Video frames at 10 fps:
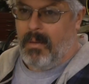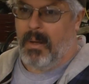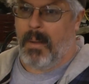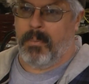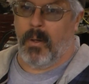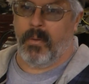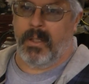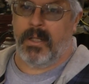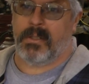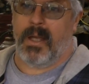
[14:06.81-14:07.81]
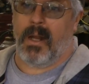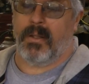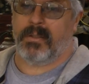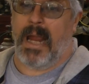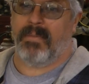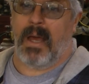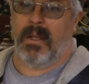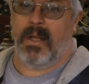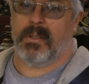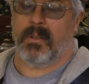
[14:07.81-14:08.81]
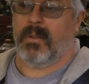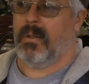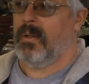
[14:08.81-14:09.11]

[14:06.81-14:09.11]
But I pulled the engine out and saved that engine,